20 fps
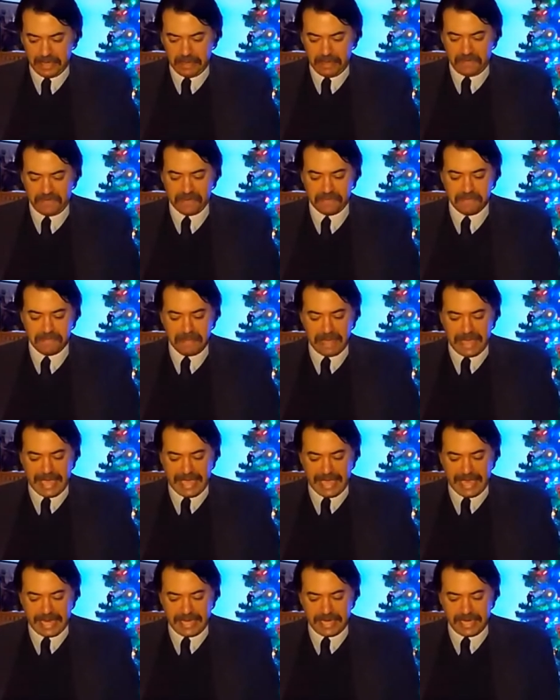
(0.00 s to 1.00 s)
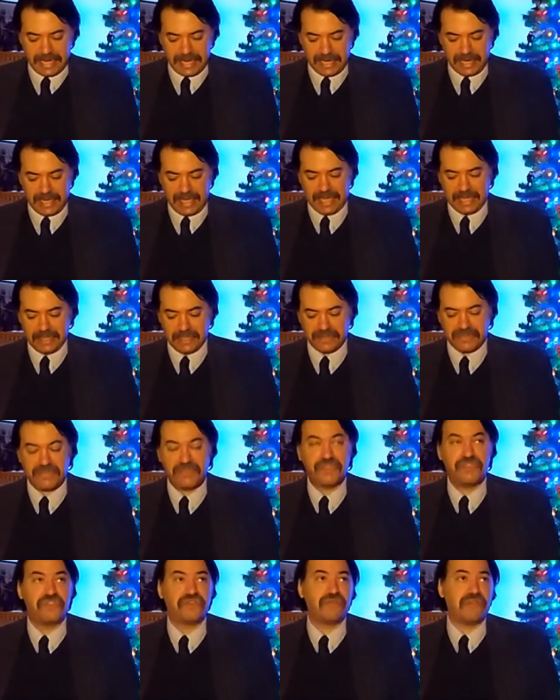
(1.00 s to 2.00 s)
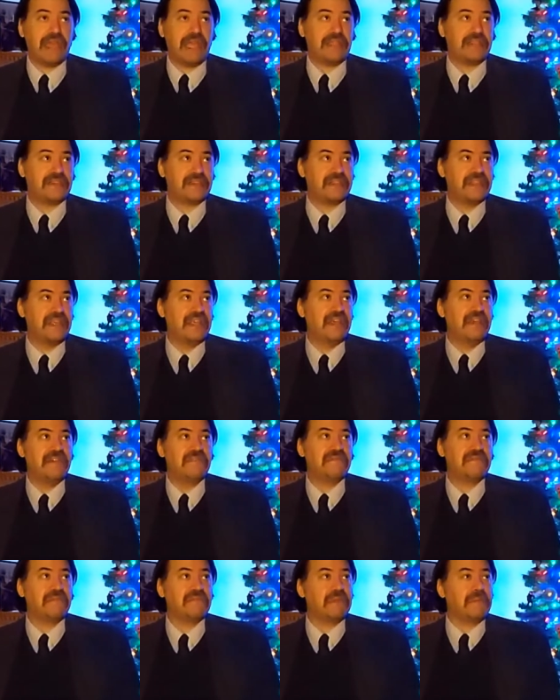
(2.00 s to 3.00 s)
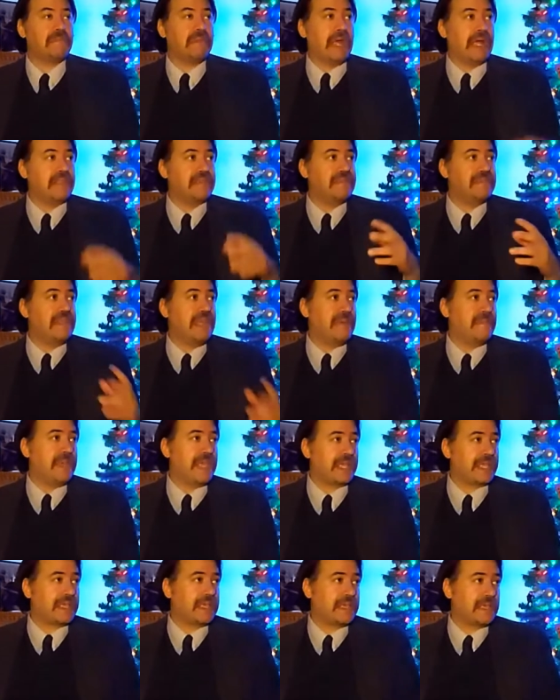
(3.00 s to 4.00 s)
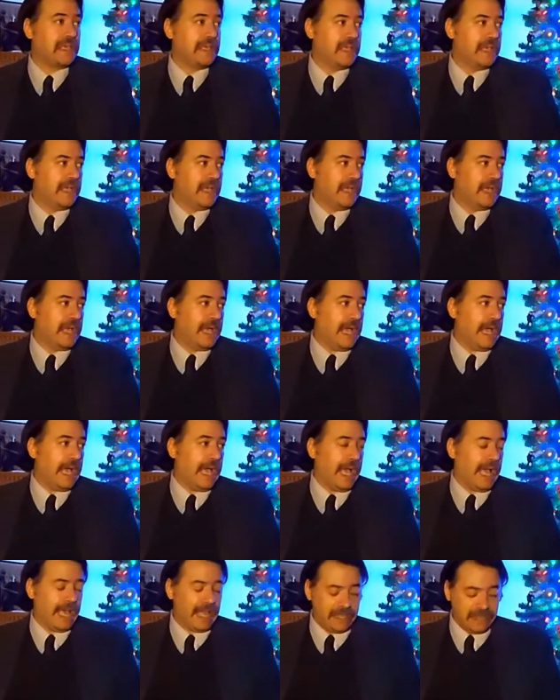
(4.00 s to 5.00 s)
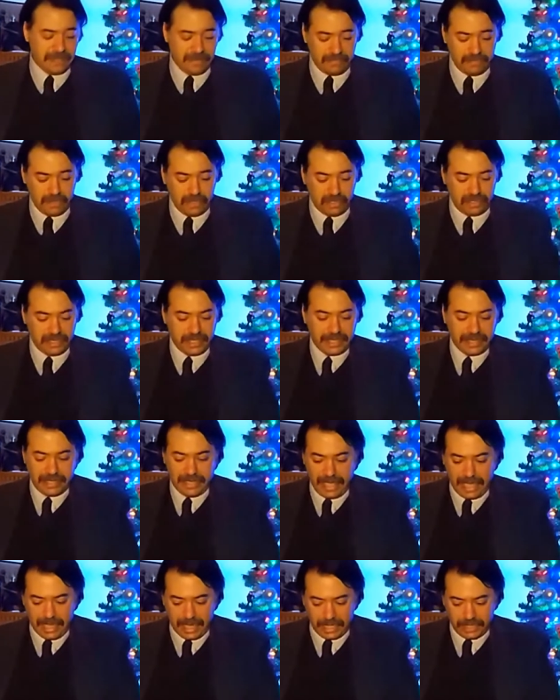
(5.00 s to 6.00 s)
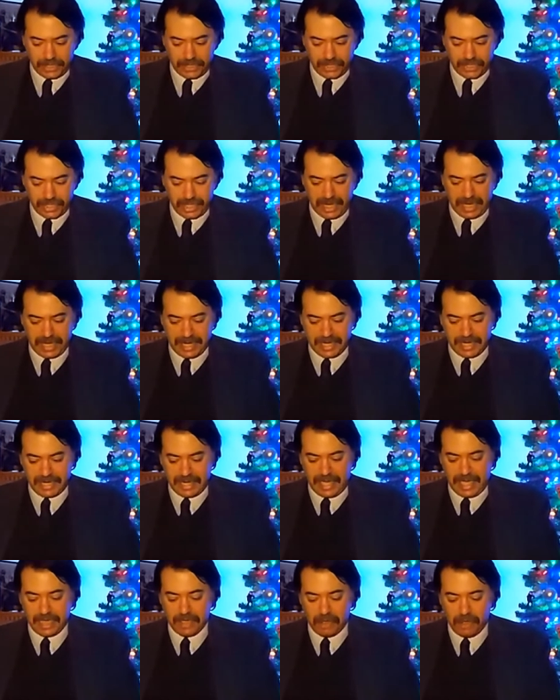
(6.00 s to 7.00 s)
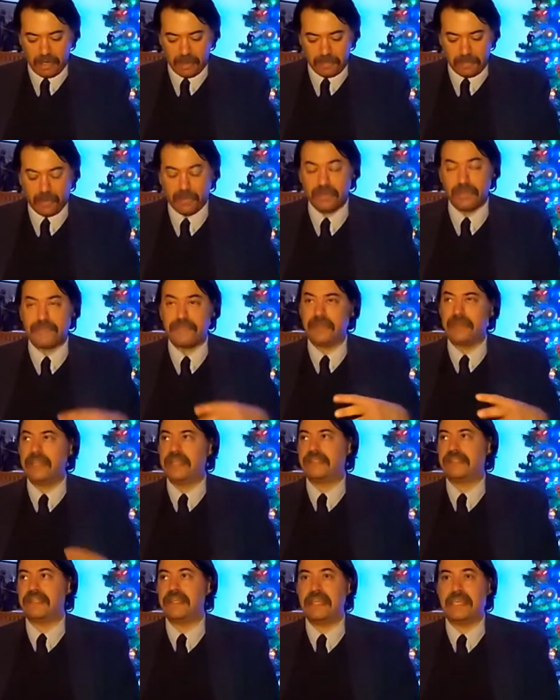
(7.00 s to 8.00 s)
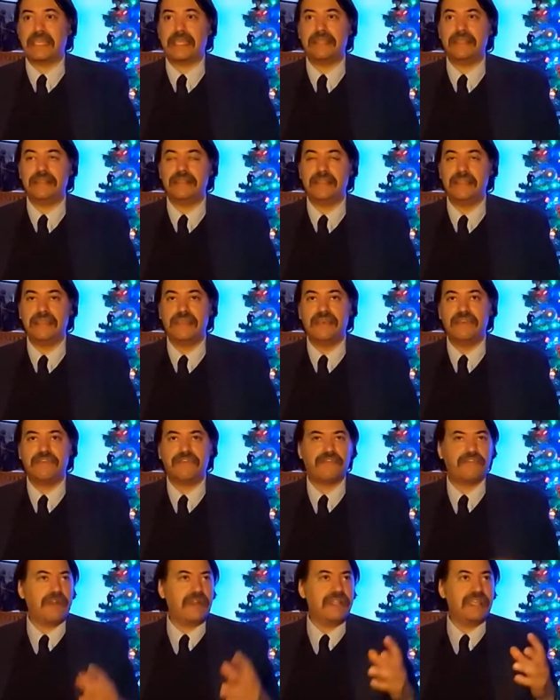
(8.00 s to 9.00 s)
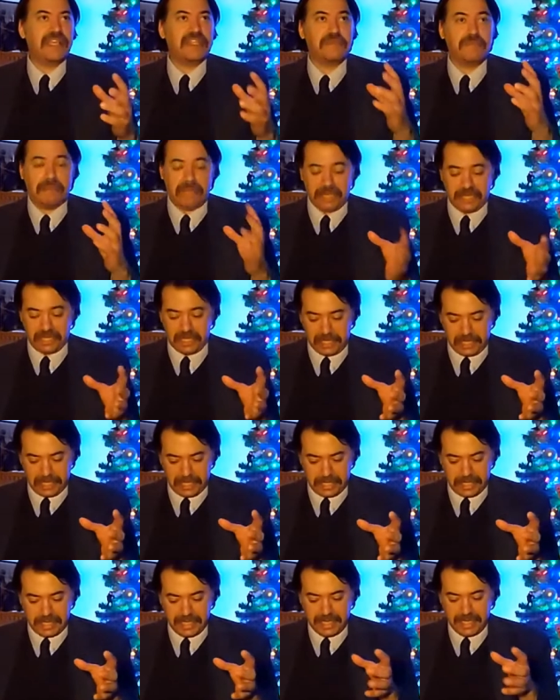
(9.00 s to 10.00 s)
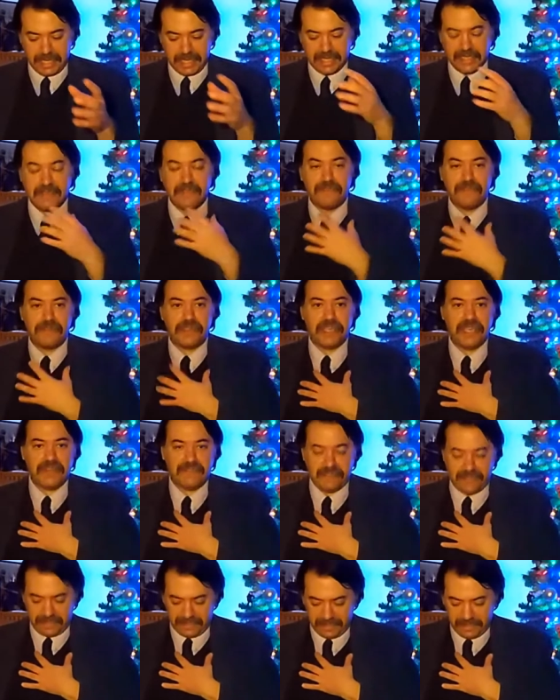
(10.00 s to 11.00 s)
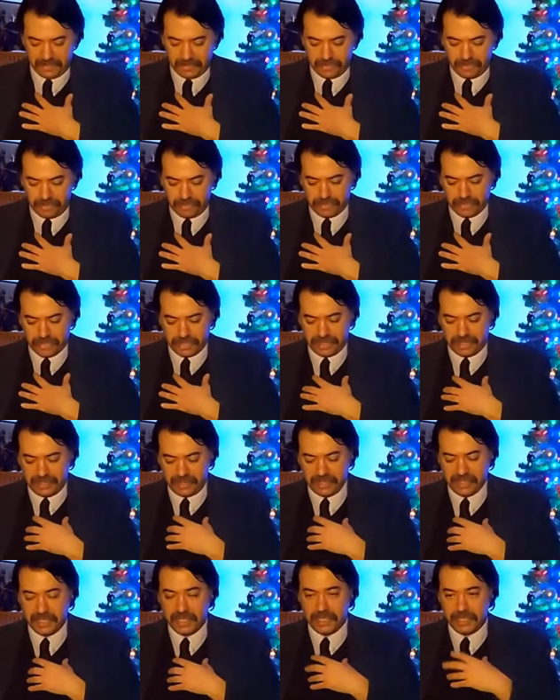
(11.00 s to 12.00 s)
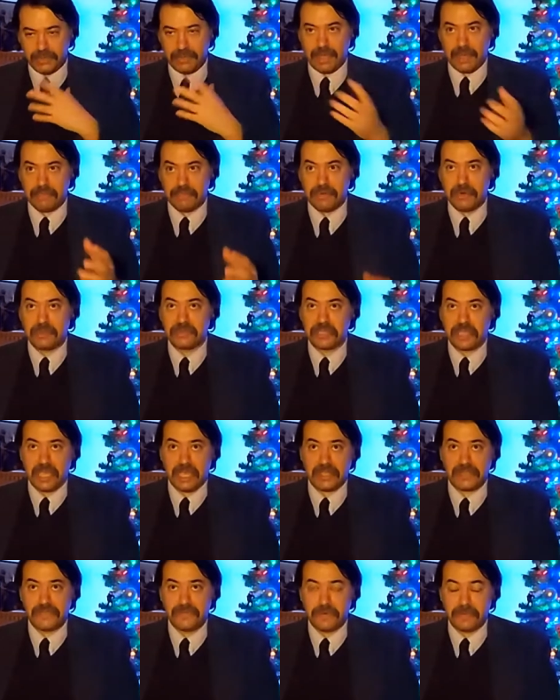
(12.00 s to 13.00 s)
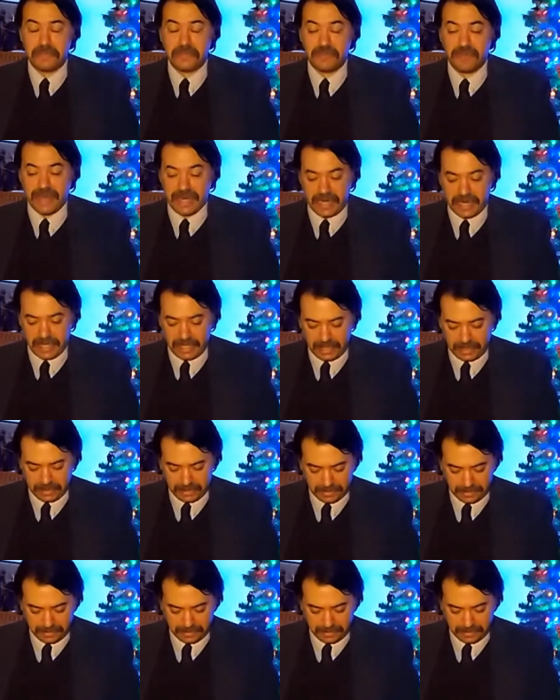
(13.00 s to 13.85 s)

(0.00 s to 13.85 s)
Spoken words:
of a man under stress from the pandemic and the world at large. And I hope all of you listening, and Freddie especially, can forgive this intrusion to our broadcast from the Red Hill.